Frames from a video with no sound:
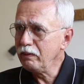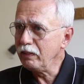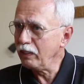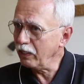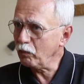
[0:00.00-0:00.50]

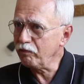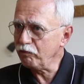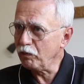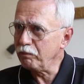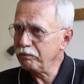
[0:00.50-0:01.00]
in liquid
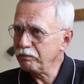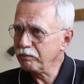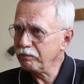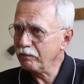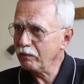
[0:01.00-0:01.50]
form.
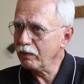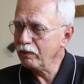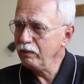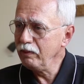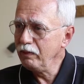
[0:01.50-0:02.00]

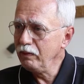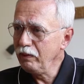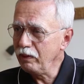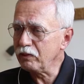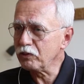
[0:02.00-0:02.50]

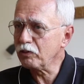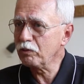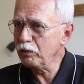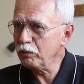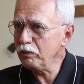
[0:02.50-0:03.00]
It is a
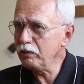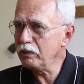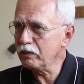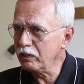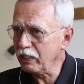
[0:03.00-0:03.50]
cruel,
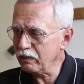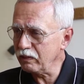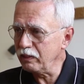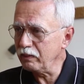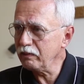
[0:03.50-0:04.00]

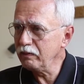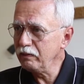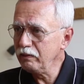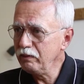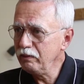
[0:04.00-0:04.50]
disgusting
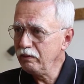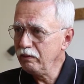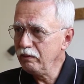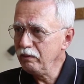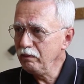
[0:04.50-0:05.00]

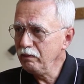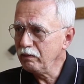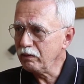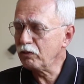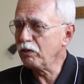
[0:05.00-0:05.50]

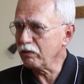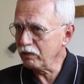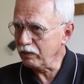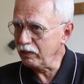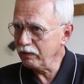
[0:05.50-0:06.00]

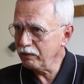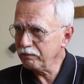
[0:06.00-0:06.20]
atrocity.